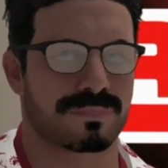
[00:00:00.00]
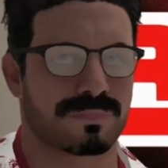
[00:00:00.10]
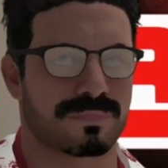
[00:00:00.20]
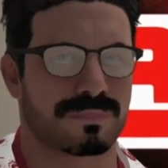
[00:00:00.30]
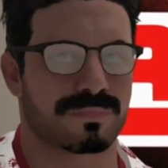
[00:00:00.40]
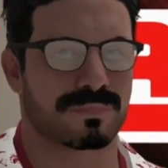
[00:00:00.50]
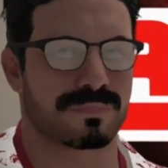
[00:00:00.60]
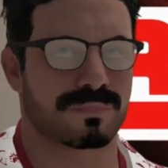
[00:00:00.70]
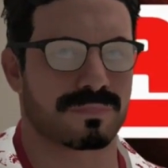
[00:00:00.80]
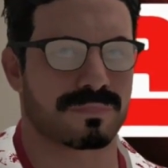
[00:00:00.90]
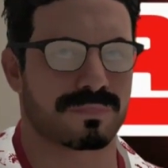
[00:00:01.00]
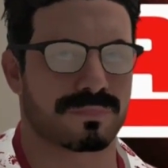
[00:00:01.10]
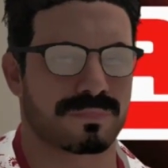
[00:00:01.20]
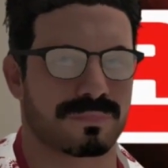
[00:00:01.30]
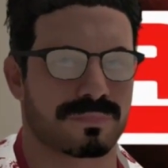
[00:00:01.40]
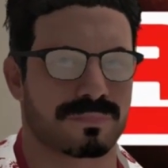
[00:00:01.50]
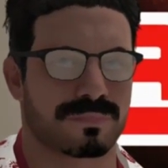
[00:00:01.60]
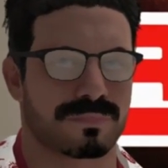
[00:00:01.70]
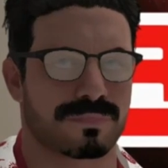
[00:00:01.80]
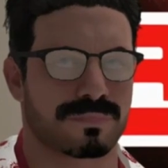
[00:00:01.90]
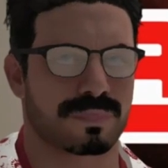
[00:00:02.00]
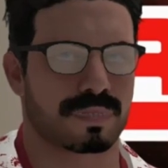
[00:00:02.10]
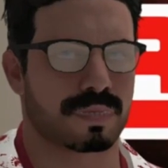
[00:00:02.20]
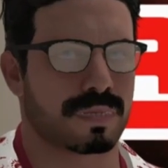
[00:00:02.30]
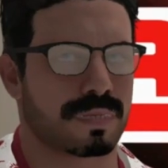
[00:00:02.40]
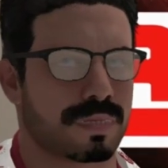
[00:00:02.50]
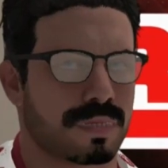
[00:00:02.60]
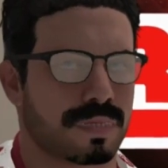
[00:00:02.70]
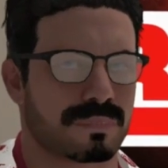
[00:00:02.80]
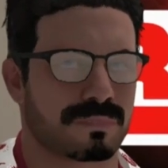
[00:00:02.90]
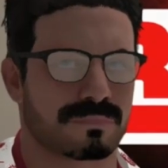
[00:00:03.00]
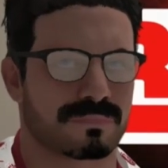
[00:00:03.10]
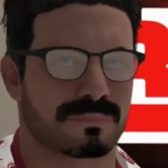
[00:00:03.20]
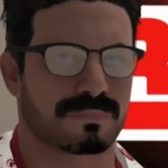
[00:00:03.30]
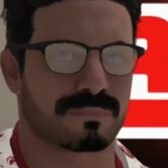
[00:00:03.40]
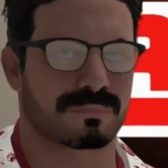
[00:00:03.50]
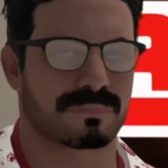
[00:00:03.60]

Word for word: like Rain Allen, like Francisco Jose Alonso,